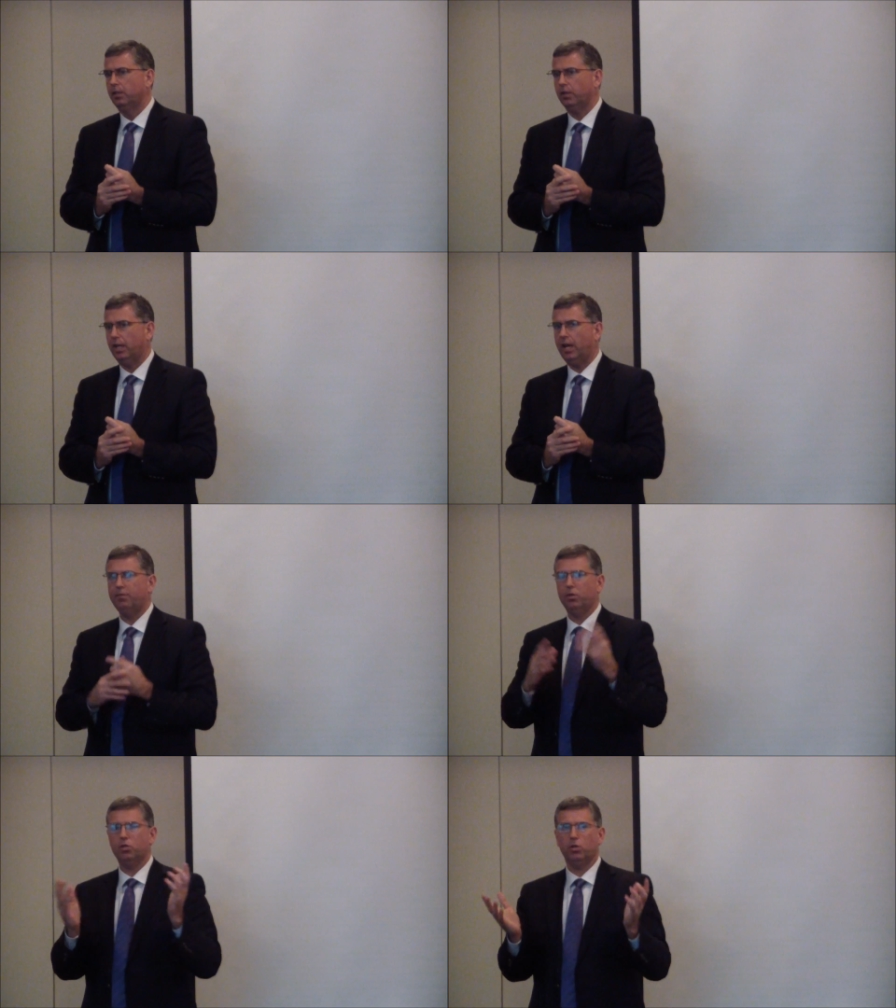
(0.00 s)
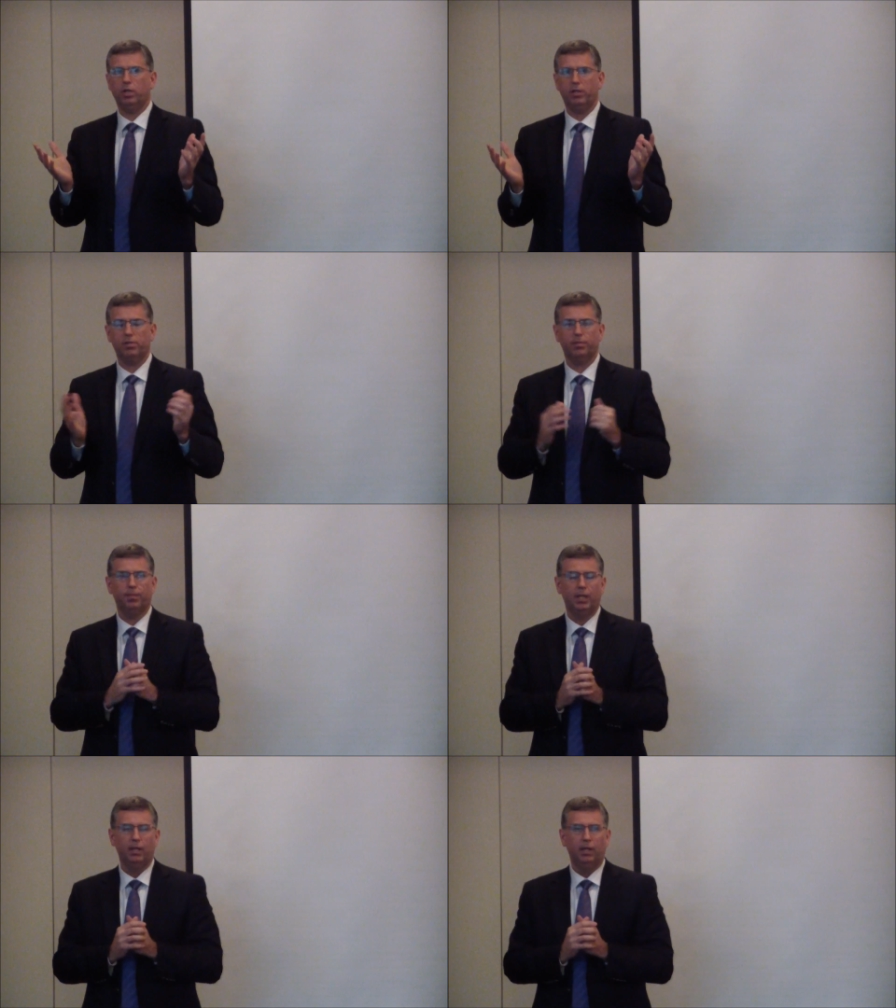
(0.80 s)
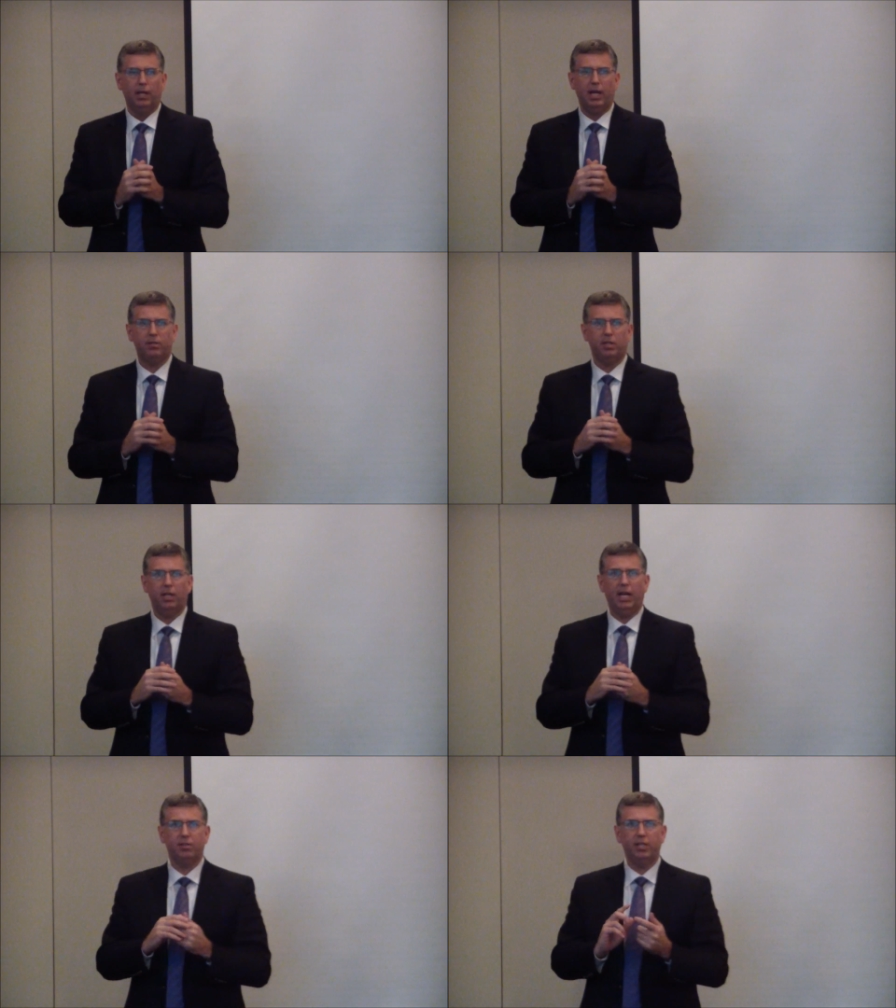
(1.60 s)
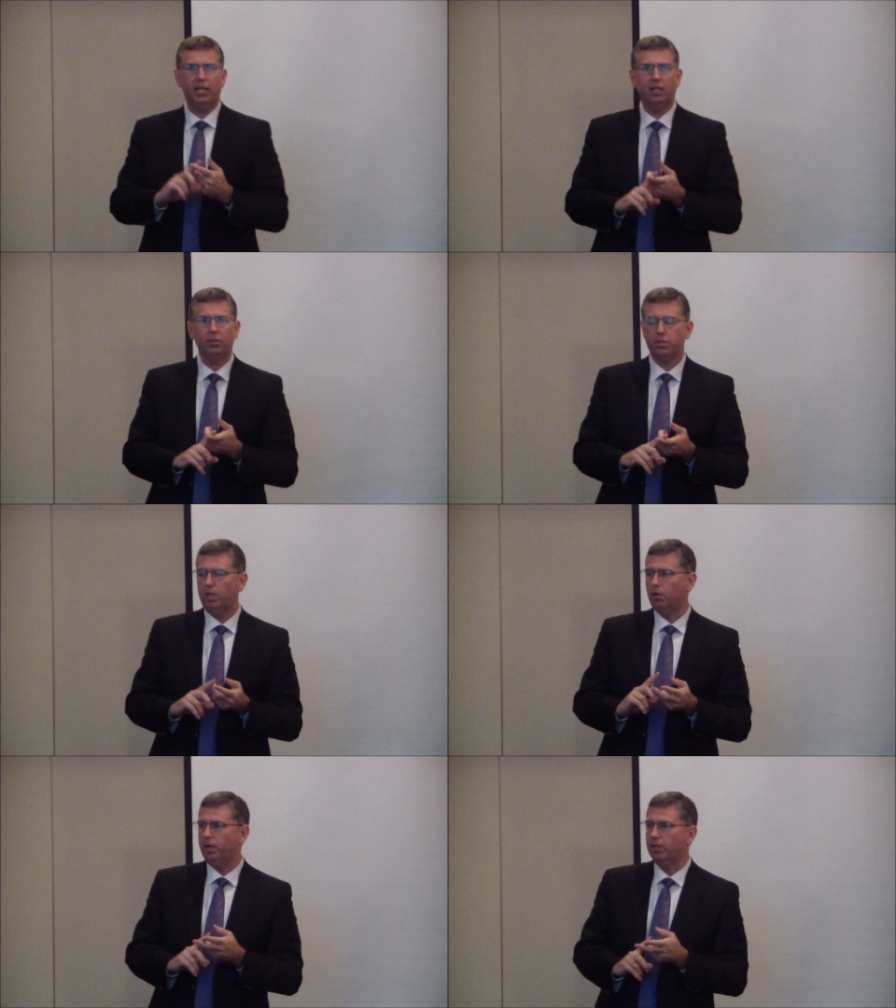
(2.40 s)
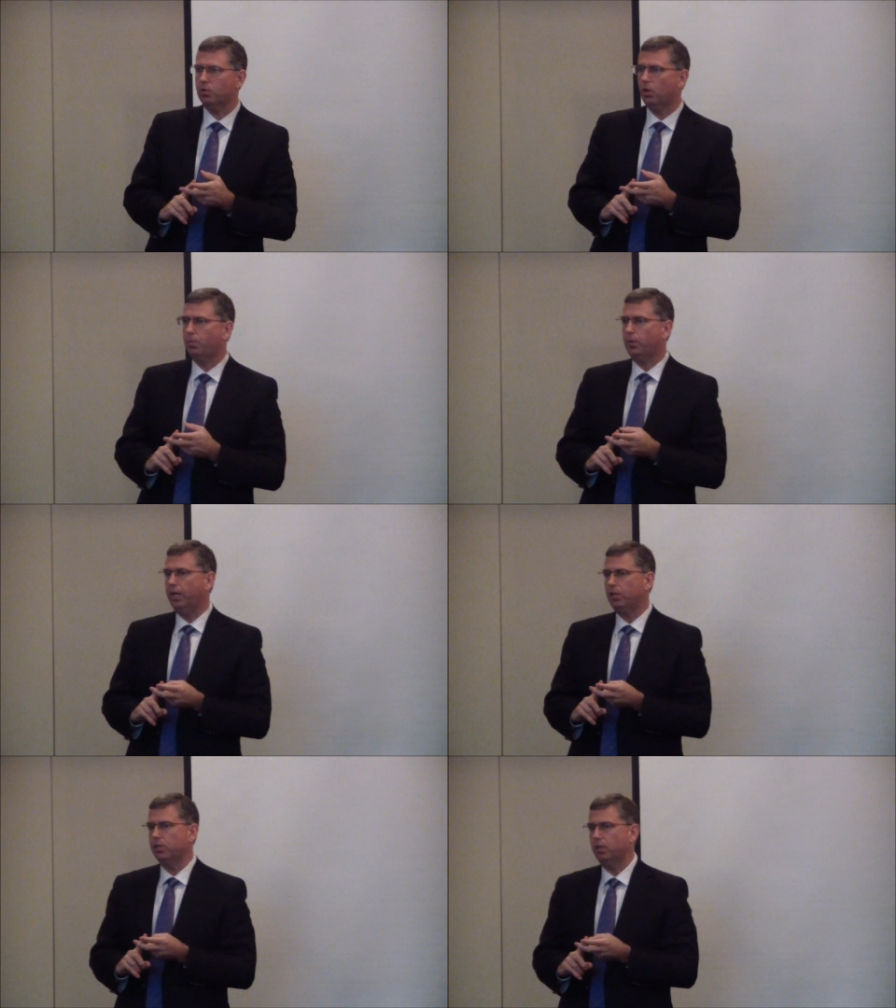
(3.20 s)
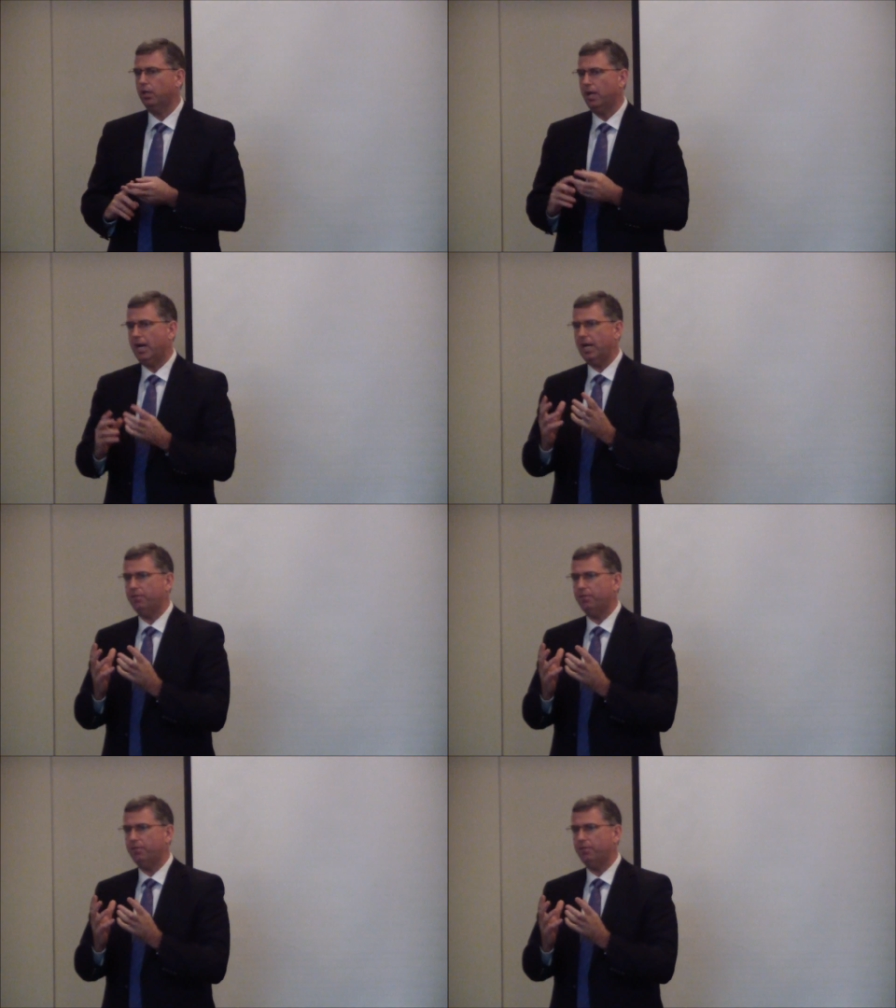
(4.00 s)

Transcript: Okay, I have no choice. As an LLC or an S corporation, I